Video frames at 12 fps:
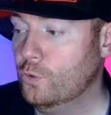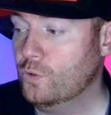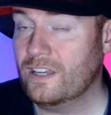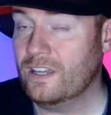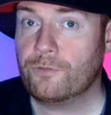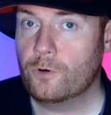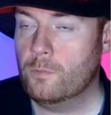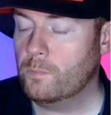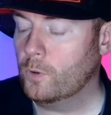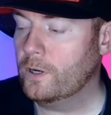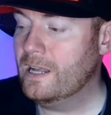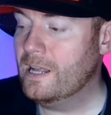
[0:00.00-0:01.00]
in for him.
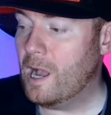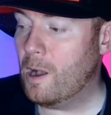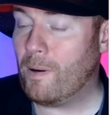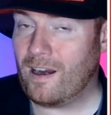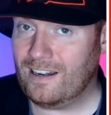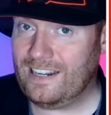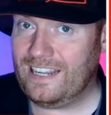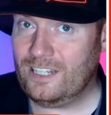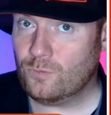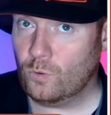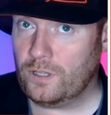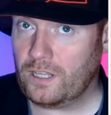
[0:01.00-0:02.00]
But apparently
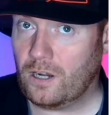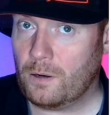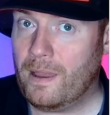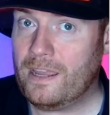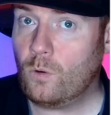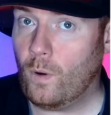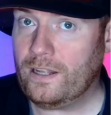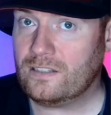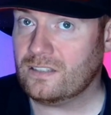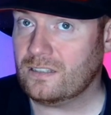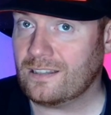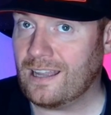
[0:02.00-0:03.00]
he's one of the kind of make
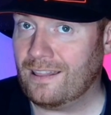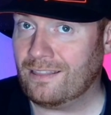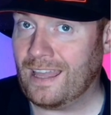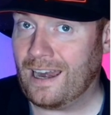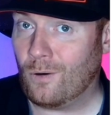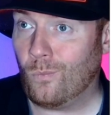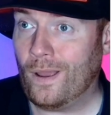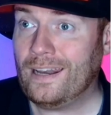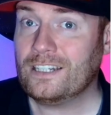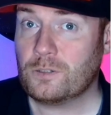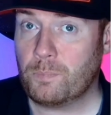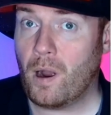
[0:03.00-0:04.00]
weights that they're
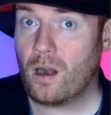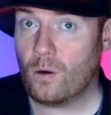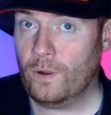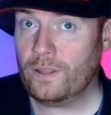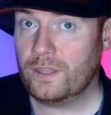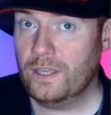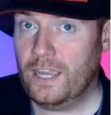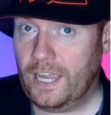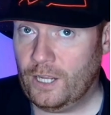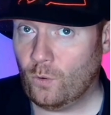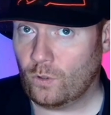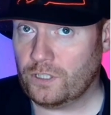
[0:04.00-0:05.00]
willing to part with
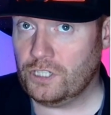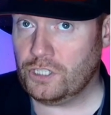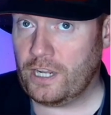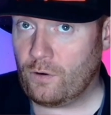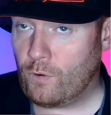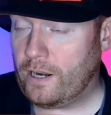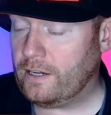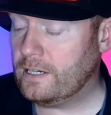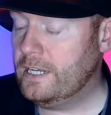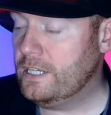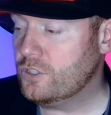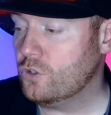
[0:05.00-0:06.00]
in order to generate
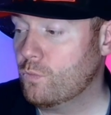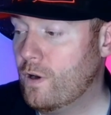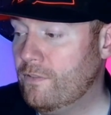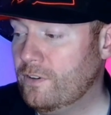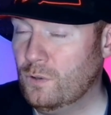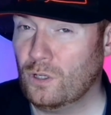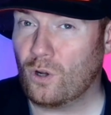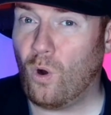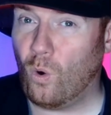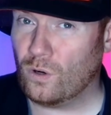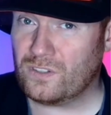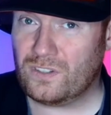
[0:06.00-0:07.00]
some revenue. And of
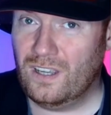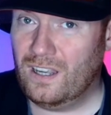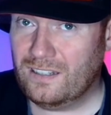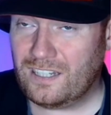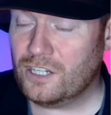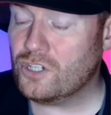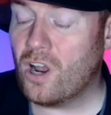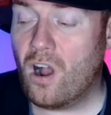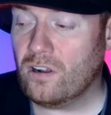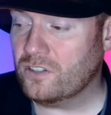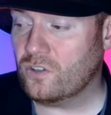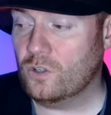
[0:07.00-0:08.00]
course, De
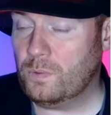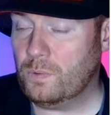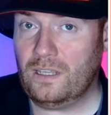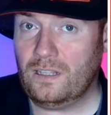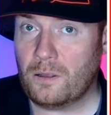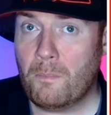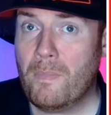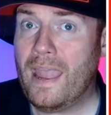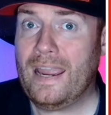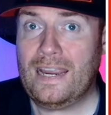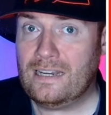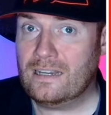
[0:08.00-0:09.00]
Jong is going to be the
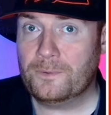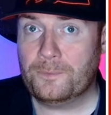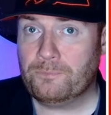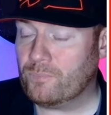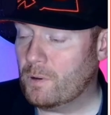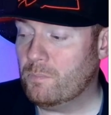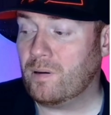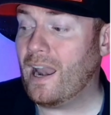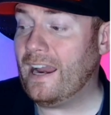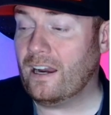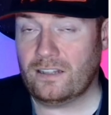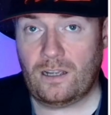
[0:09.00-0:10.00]
main
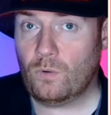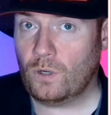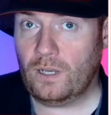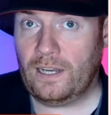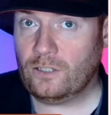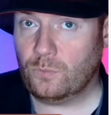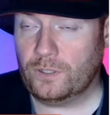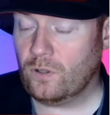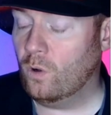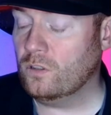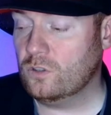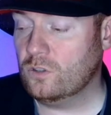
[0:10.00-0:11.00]
player that we're linked with
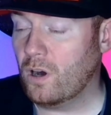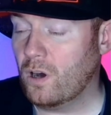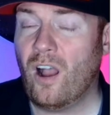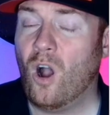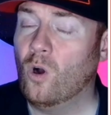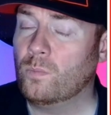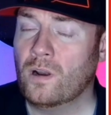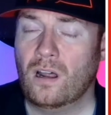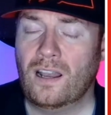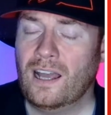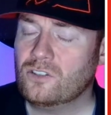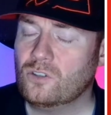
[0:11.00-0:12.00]
all summer. I hope not.
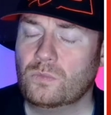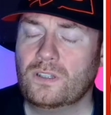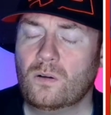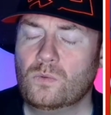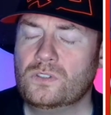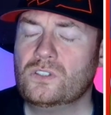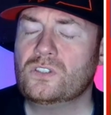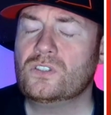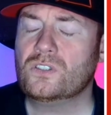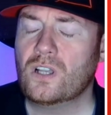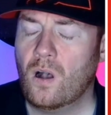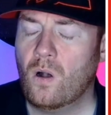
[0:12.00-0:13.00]
Last summer that was
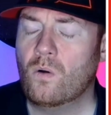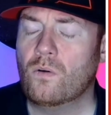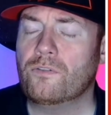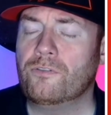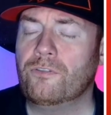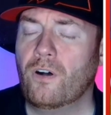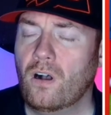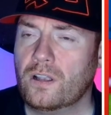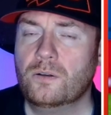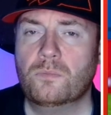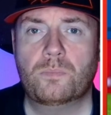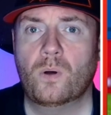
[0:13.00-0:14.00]
so
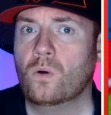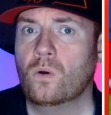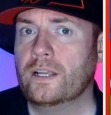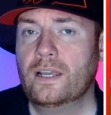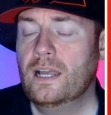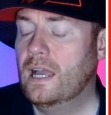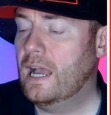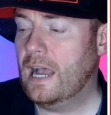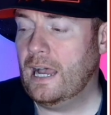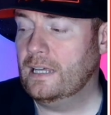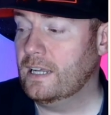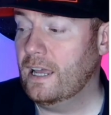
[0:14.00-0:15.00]
fucking boring,
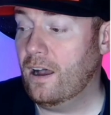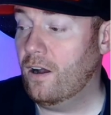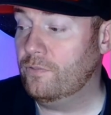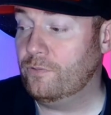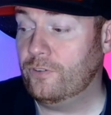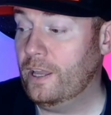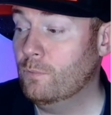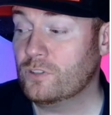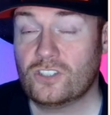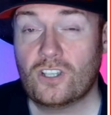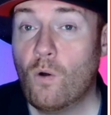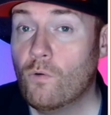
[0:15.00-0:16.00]
and it was
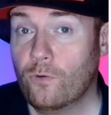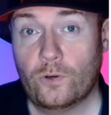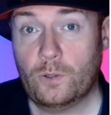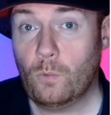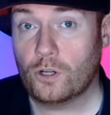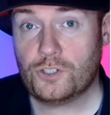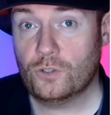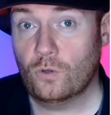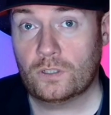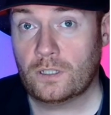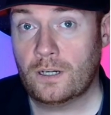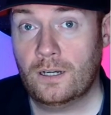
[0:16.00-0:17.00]
so funny watching
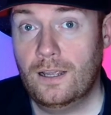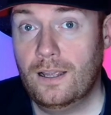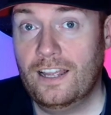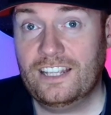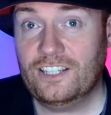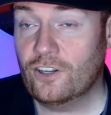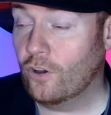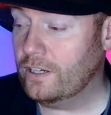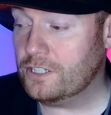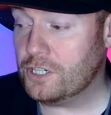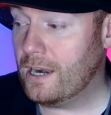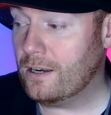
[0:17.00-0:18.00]
other
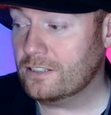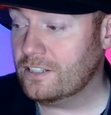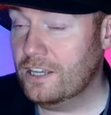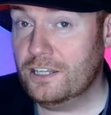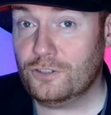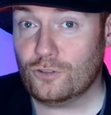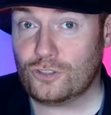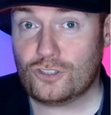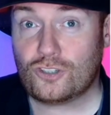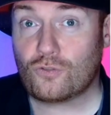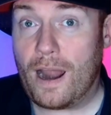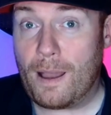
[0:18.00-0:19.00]
United channels just
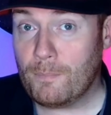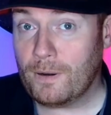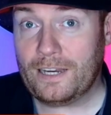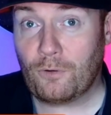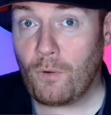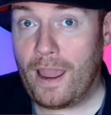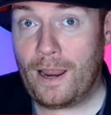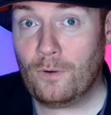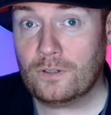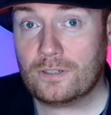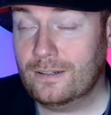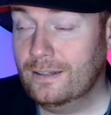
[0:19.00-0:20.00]
scrambling
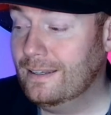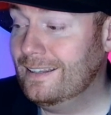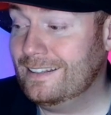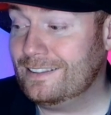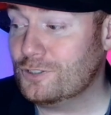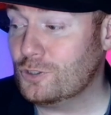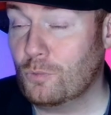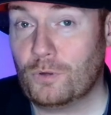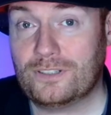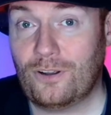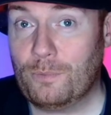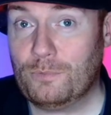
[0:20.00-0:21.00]
around the
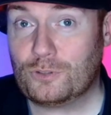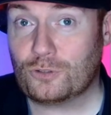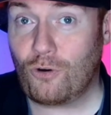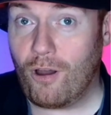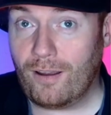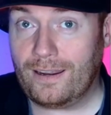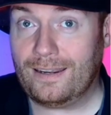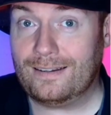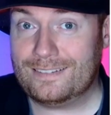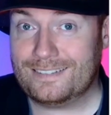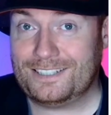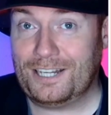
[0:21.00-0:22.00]
summertime
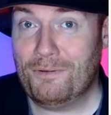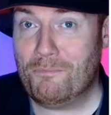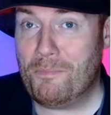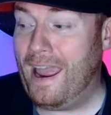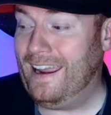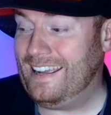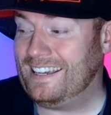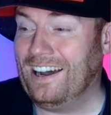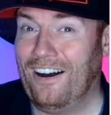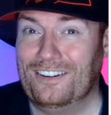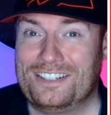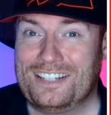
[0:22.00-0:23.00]
trying to make
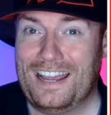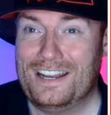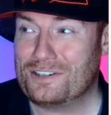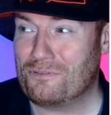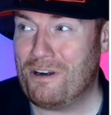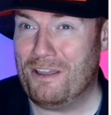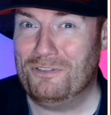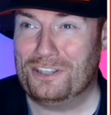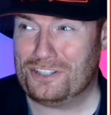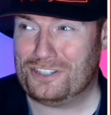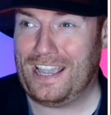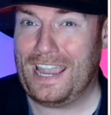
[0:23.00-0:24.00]
content around
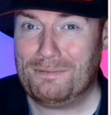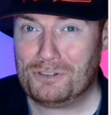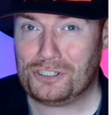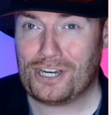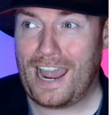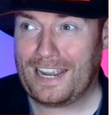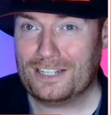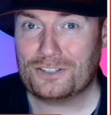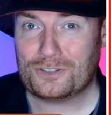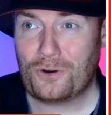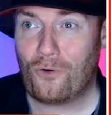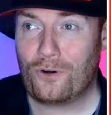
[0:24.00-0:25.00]
the same shagging
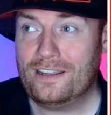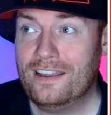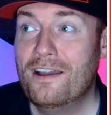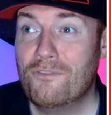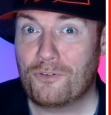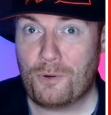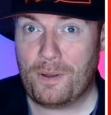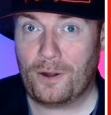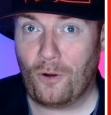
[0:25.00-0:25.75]
story for about